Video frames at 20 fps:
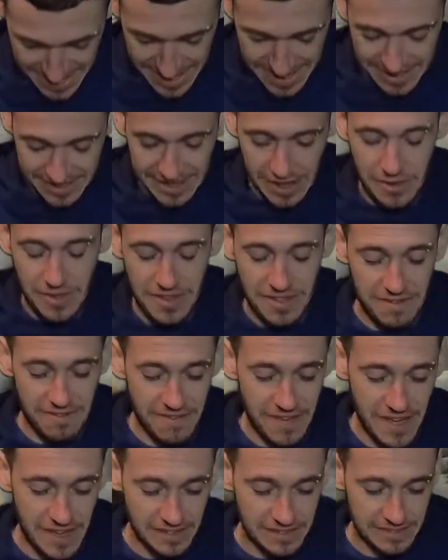So the
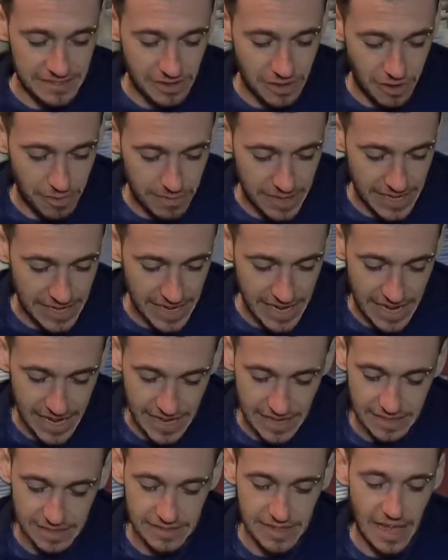first comic
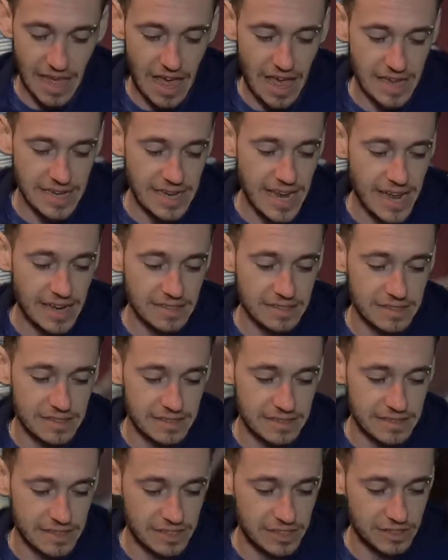is
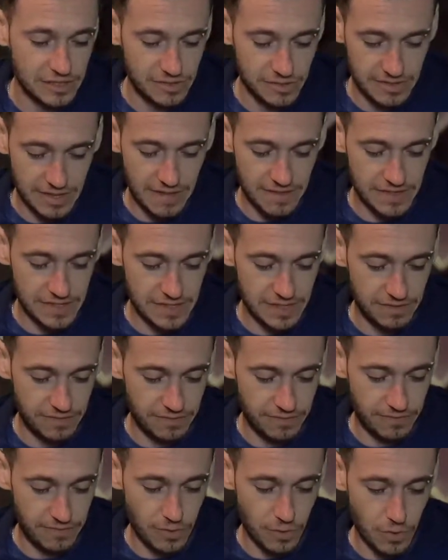Nexus issue
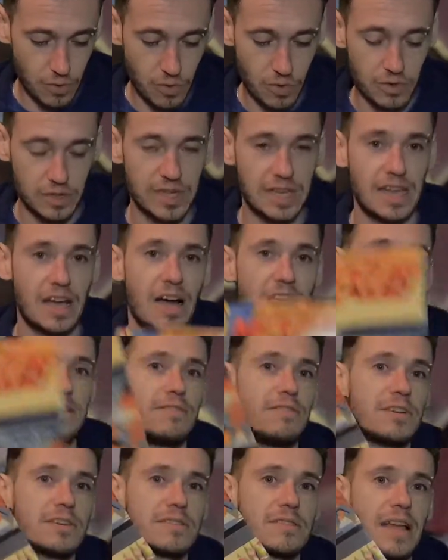74. Kind of
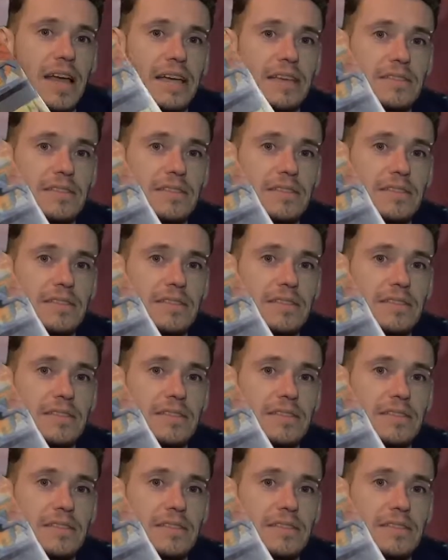looks like